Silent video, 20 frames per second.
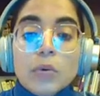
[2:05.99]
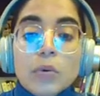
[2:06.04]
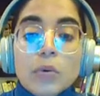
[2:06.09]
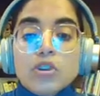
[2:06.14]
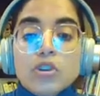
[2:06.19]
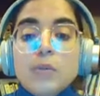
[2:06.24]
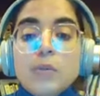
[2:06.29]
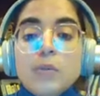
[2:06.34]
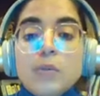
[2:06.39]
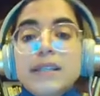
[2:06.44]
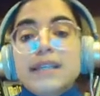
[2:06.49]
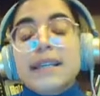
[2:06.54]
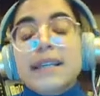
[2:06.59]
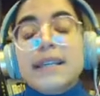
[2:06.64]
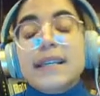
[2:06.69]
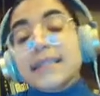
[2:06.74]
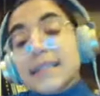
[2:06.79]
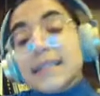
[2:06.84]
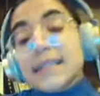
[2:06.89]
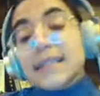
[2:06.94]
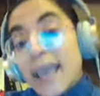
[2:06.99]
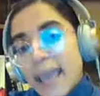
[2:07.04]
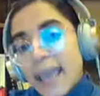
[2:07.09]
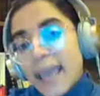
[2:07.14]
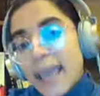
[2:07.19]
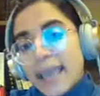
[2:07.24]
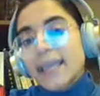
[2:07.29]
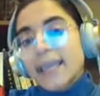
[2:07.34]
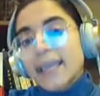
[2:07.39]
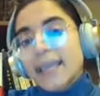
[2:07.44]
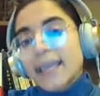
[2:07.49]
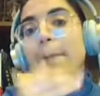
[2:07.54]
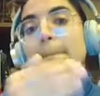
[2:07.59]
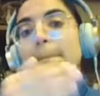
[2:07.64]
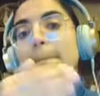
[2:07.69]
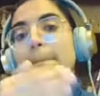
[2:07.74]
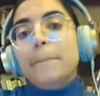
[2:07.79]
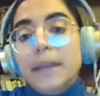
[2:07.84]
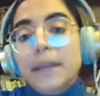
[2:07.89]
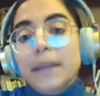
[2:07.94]
which means it's
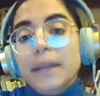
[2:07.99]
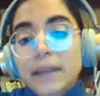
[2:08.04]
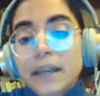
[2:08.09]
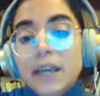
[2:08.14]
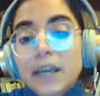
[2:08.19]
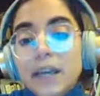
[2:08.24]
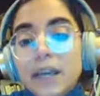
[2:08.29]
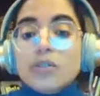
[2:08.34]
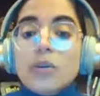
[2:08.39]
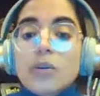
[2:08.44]
AB.